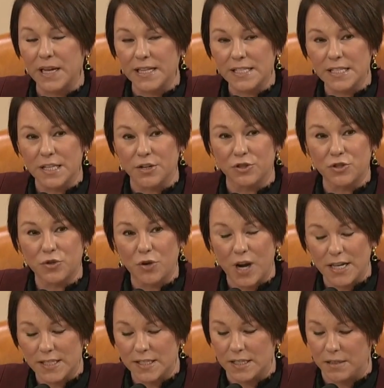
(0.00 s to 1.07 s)
placed their
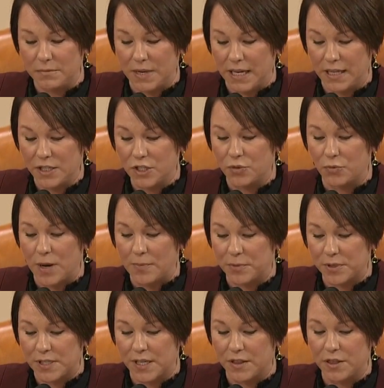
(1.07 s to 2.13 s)
trust in me to
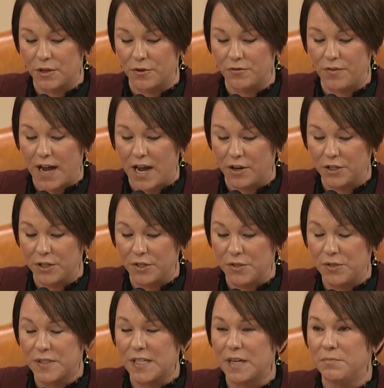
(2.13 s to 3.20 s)
represent their
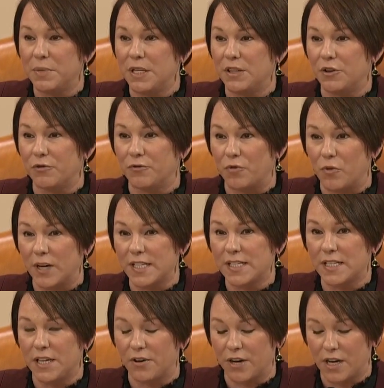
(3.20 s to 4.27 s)
values and be their voice
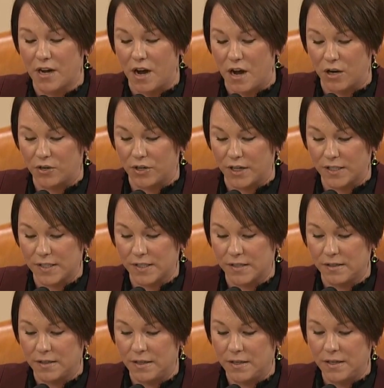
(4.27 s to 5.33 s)
here in Congress.
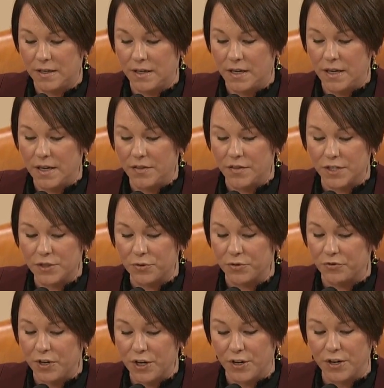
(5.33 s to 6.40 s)
This
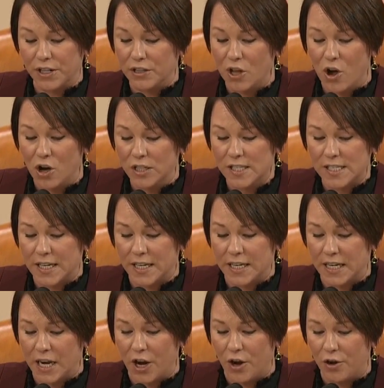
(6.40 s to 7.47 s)
revered and
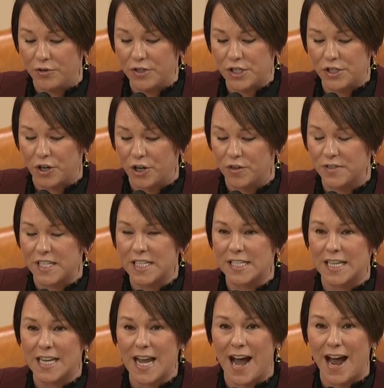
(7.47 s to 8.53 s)
long-standing oath serves as
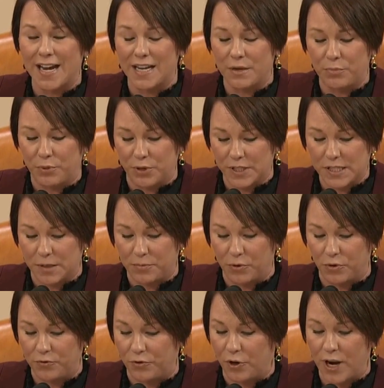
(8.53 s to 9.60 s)
a guiding
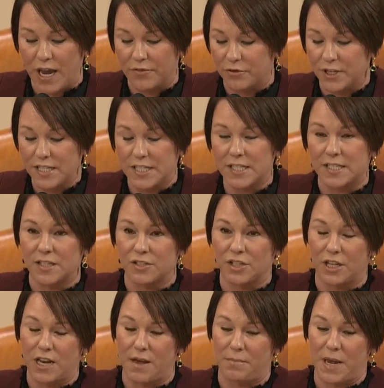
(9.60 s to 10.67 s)
principle for every
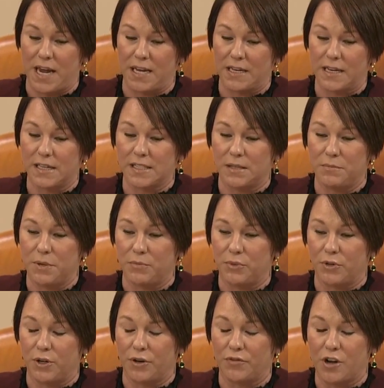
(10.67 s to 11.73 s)
decision I make as a
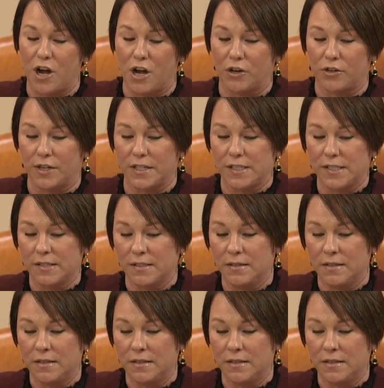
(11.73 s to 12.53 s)
member of Congress.